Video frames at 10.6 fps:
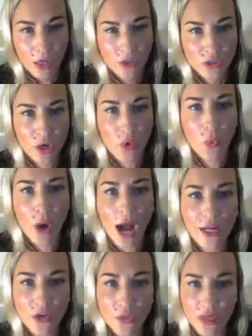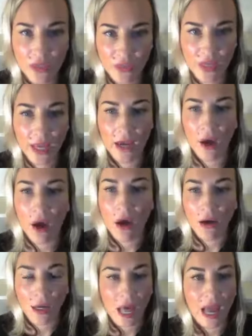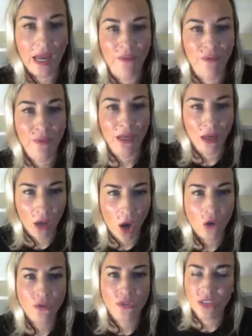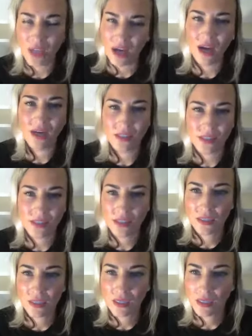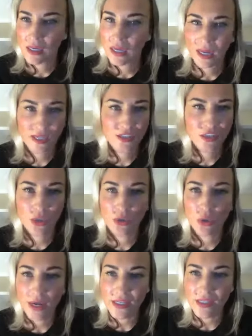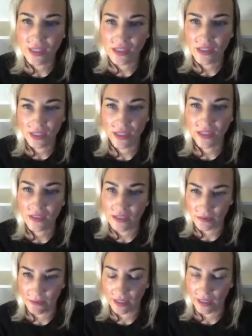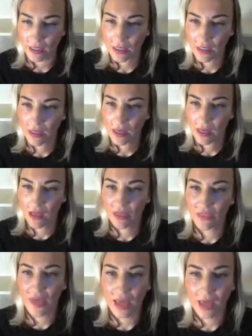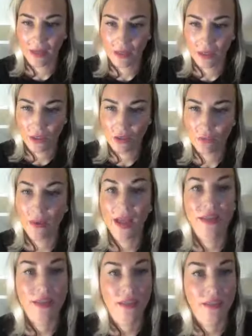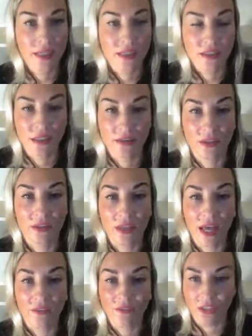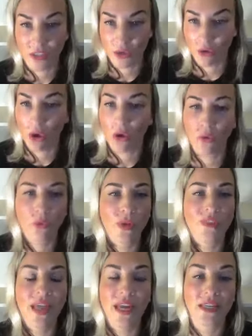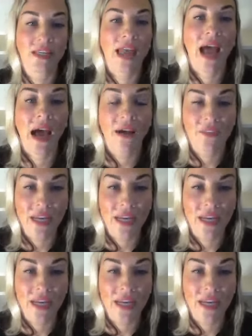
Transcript: So, why do we think our life belongs to us? It's the craziest thing to me that humanity thinks that their life is their own when they didn't have